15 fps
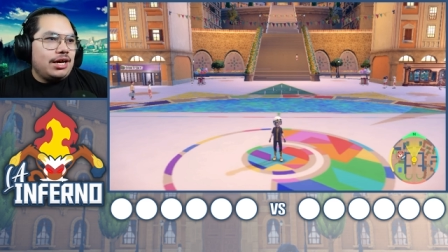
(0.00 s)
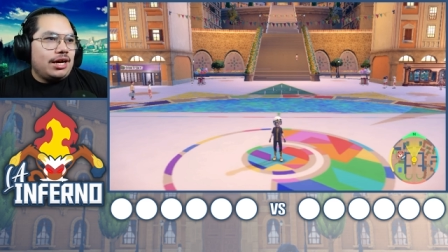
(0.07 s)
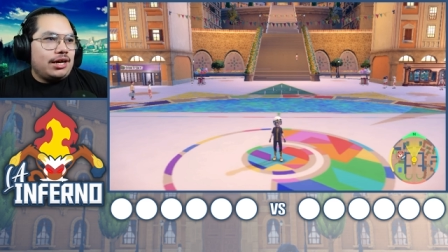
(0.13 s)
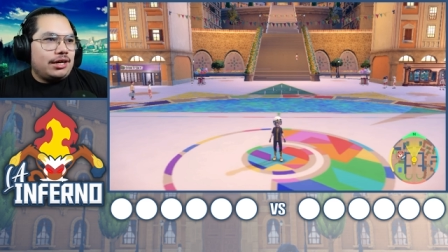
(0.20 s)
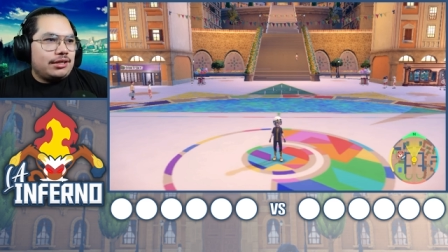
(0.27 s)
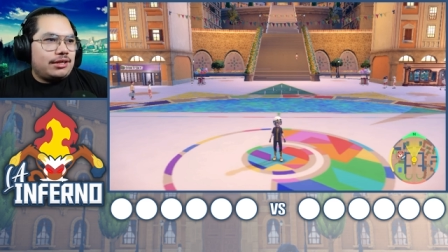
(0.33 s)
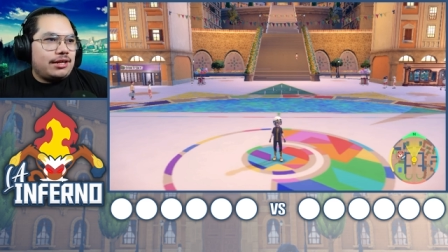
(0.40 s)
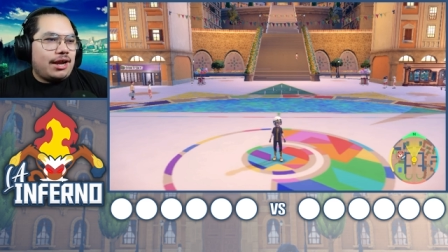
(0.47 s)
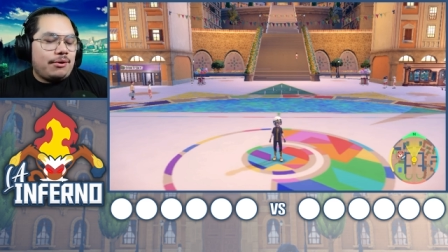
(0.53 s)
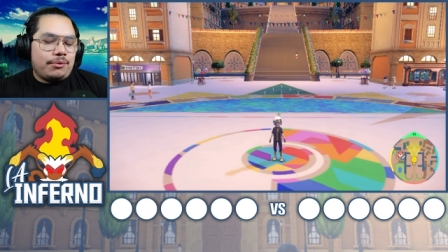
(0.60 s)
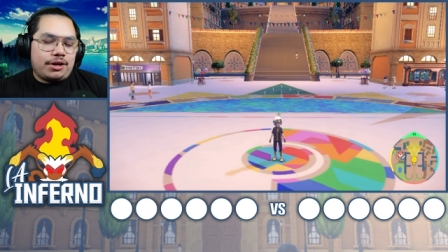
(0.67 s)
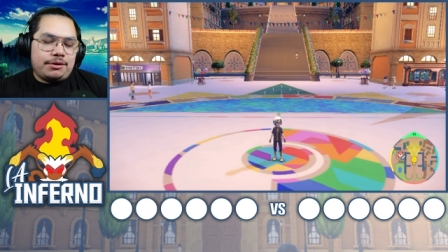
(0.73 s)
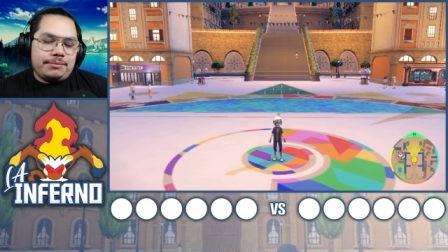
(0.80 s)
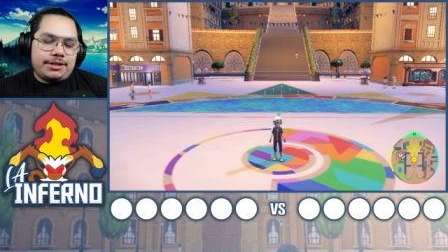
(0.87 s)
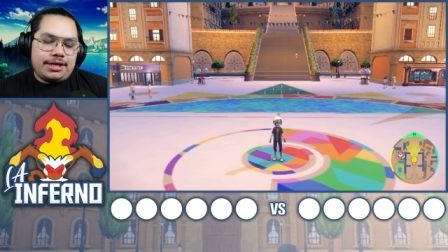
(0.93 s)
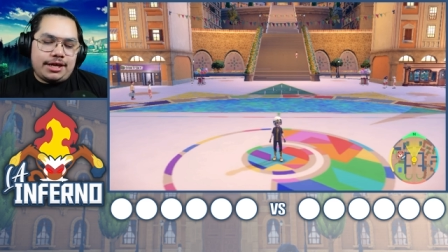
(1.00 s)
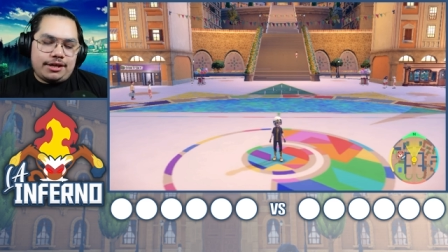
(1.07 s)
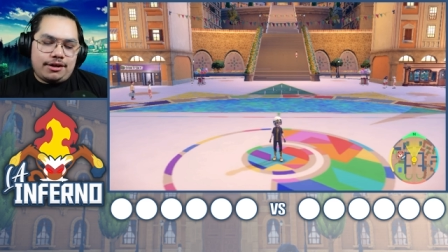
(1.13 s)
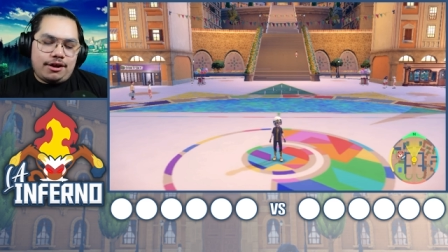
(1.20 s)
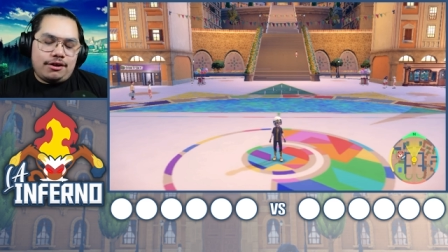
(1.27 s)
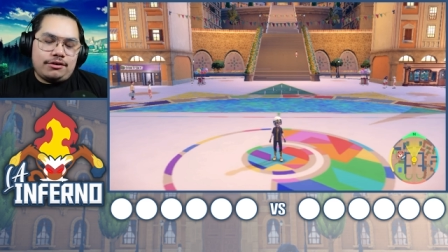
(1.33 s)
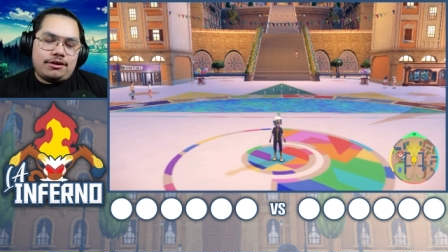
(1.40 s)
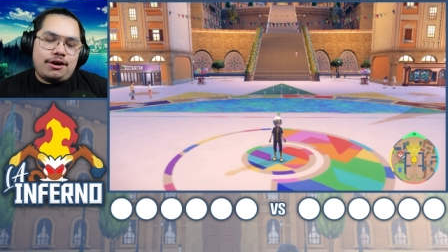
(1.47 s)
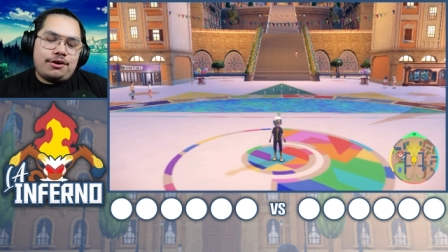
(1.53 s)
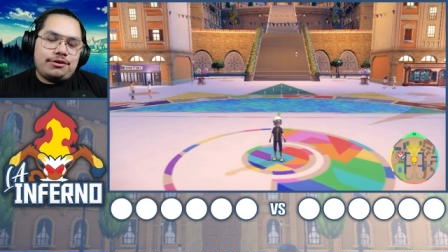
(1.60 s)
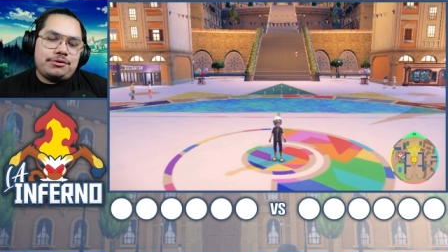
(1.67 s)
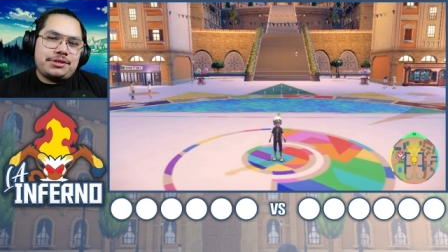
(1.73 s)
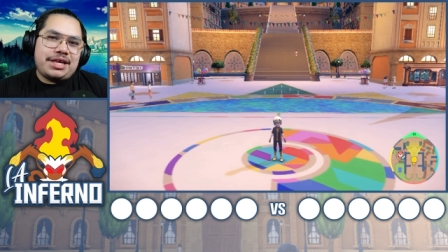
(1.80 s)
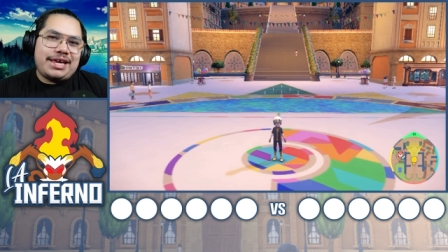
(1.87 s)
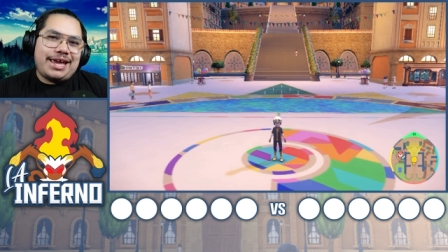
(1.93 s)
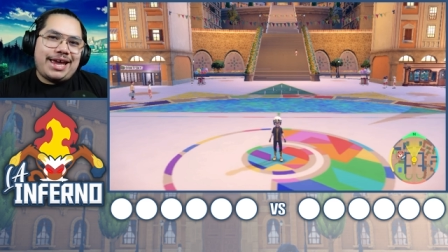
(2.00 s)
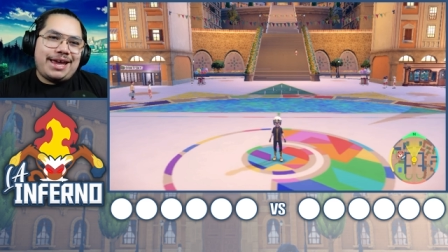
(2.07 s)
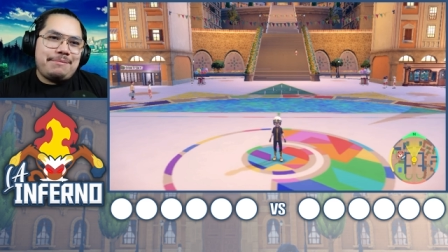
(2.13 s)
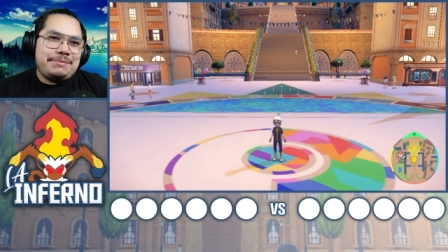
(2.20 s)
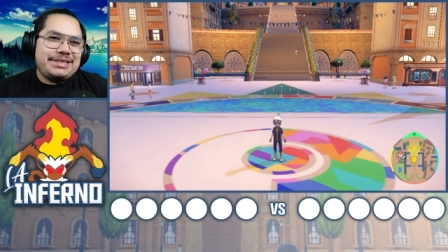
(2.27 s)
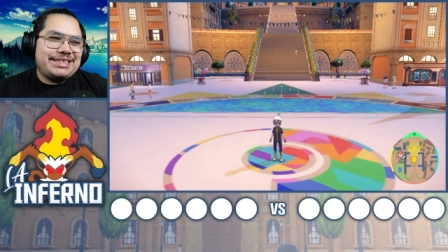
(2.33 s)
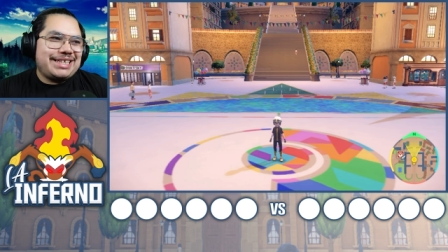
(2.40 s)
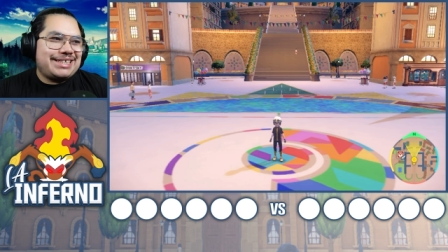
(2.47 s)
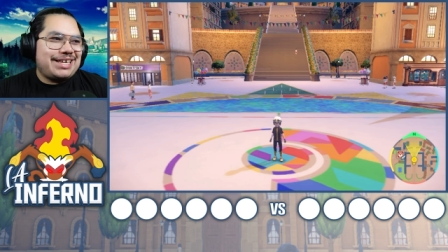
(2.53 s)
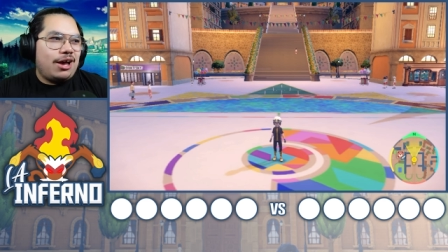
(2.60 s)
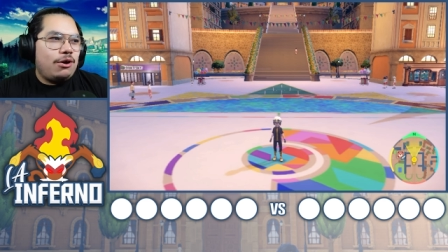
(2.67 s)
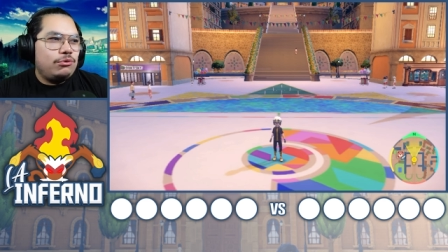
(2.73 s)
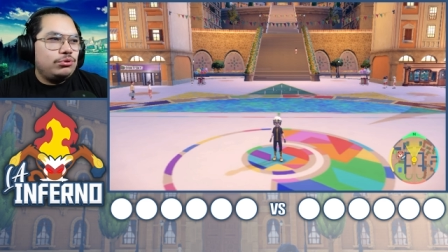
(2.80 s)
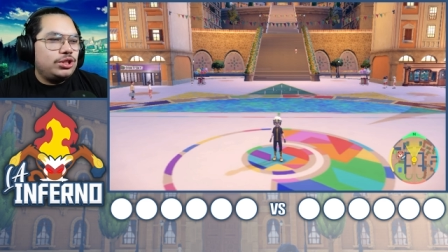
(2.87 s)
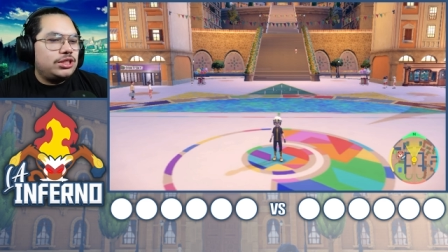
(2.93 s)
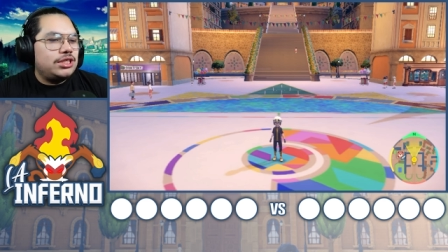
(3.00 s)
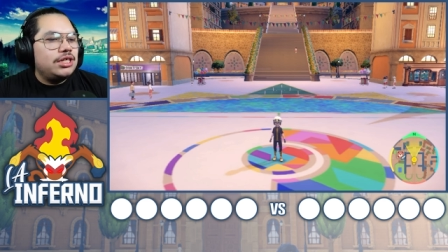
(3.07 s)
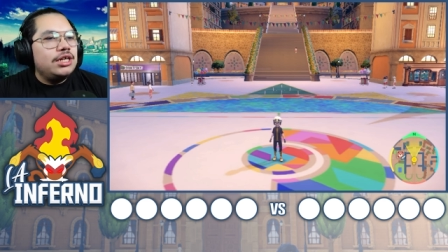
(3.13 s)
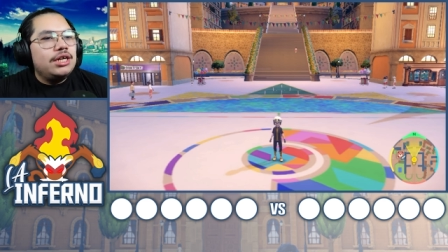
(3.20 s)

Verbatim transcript: Uh, today, we're gonna be taking on Carlos, aka Mister Toast.